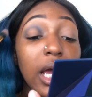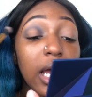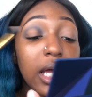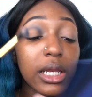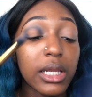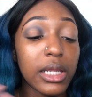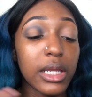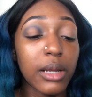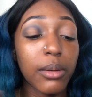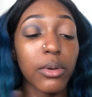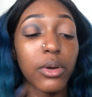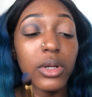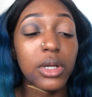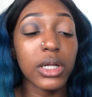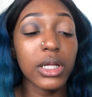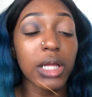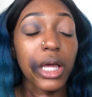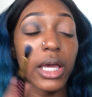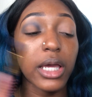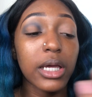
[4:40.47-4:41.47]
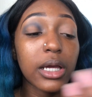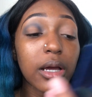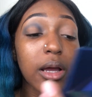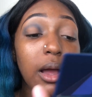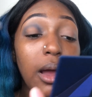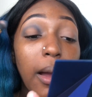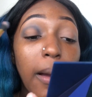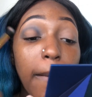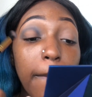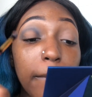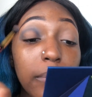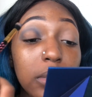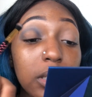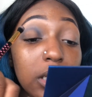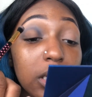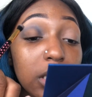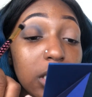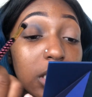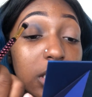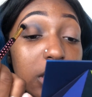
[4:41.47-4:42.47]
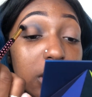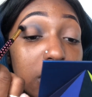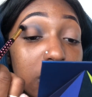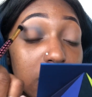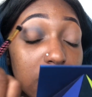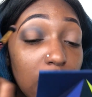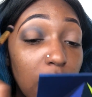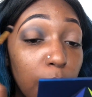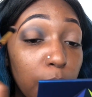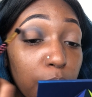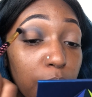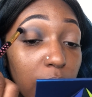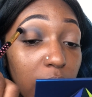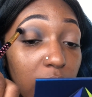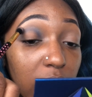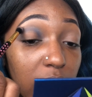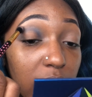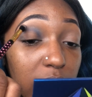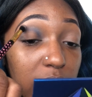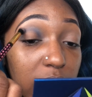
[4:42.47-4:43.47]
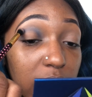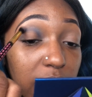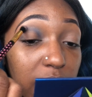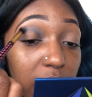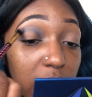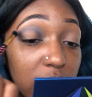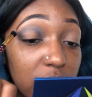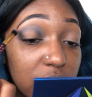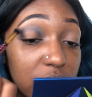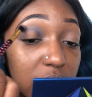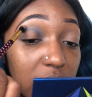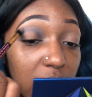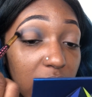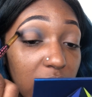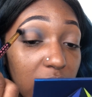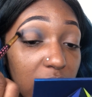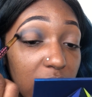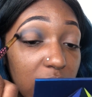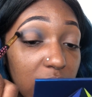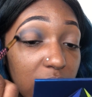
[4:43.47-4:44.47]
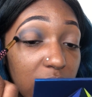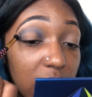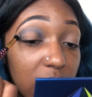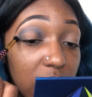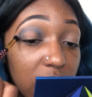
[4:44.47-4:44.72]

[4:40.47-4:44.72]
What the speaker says: and then I'm gonna blend this above the first shade.